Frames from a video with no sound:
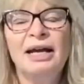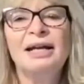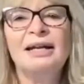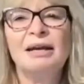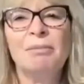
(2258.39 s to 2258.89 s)

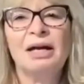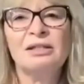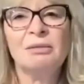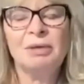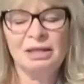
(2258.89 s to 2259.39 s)
and get back
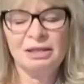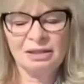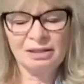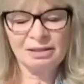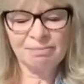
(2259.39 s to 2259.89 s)
to the
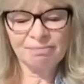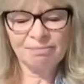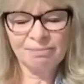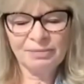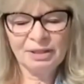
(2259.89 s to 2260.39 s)
basics.
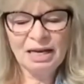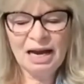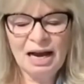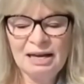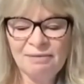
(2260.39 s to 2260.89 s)

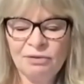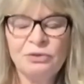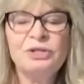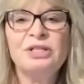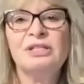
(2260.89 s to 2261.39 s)
I have
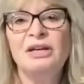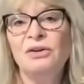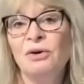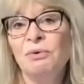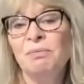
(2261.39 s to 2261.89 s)
learned to say
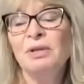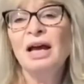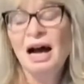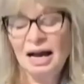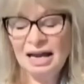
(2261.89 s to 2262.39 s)
no.
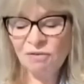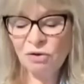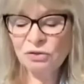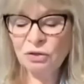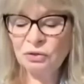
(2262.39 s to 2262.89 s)
I have
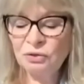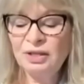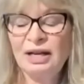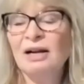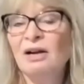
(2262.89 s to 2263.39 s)
also
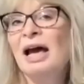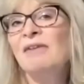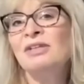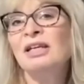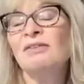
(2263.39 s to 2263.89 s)
learned that I don't
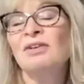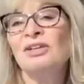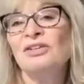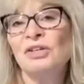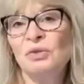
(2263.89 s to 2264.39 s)
have to give an
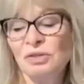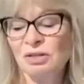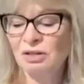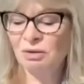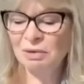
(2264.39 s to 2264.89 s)

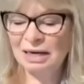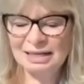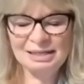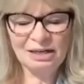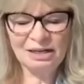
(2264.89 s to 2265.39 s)
excuse when
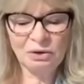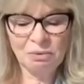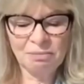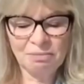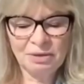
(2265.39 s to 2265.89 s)
I say
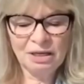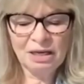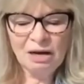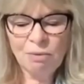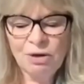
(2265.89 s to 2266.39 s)
no.
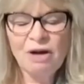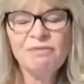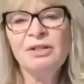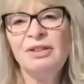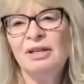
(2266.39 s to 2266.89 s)
We
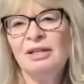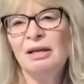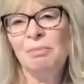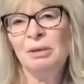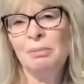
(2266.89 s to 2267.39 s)
often think
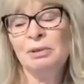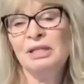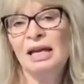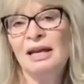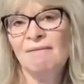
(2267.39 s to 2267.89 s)
that people
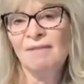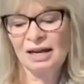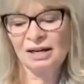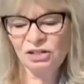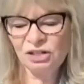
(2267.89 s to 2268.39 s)
take
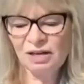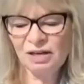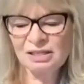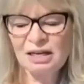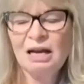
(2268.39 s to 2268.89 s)
advantage of
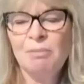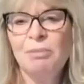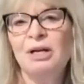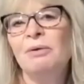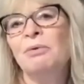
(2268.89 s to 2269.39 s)
us,
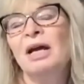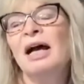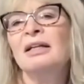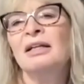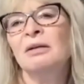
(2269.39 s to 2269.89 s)
but in
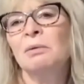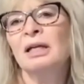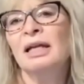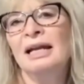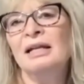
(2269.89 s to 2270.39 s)
reality, we're
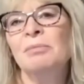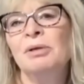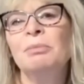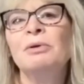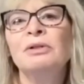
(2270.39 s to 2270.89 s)
letting
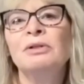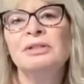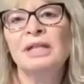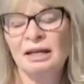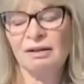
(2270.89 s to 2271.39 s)
people
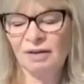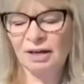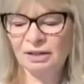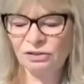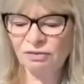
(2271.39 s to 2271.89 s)
take
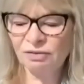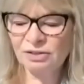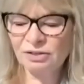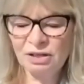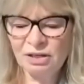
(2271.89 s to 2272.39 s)
advantage of
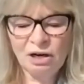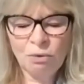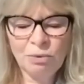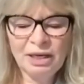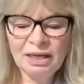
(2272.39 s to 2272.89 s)
us.
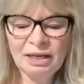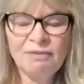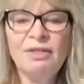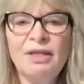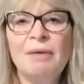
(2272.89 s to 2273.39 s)
We
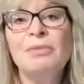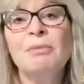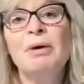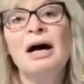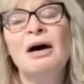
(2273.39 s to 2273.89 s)
give them
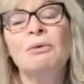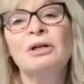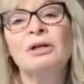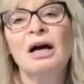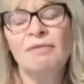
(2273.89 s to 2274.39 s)
the
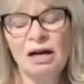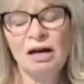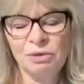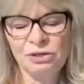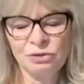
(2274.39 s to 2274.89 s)
power of
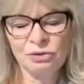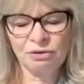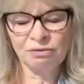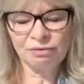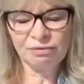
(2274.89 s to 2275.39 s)
how we
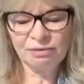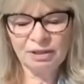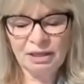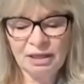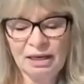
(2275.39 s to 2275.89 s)
serve
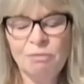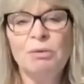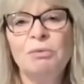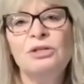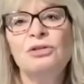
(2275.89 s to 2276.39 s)
and
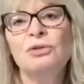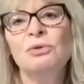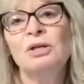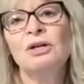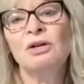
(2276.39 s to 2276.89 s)
what we
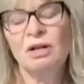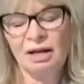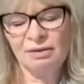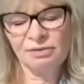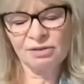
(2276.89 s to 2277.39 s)
do in our
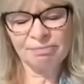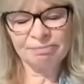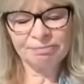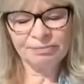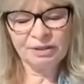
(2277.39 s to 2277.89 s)
lives.
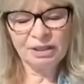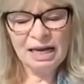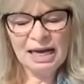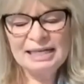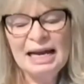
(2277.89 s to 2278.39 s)

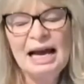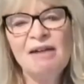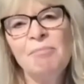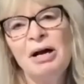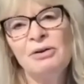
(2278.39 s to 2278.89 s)
To
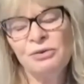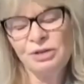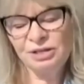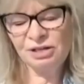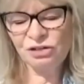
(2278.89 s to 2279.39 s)
have
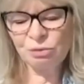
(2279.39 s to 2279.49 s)
boundaries is